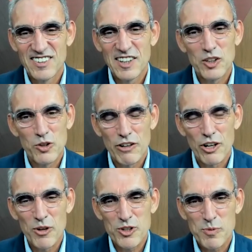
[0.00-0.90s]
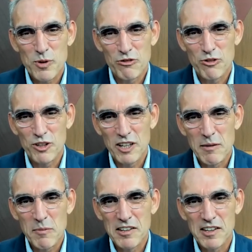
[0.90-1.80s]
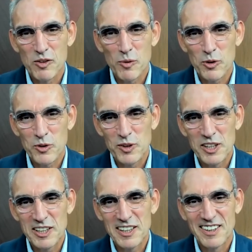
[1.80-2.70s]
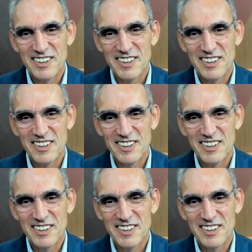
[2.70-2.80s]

Thank you very much, Paul, for giving me this opportunity.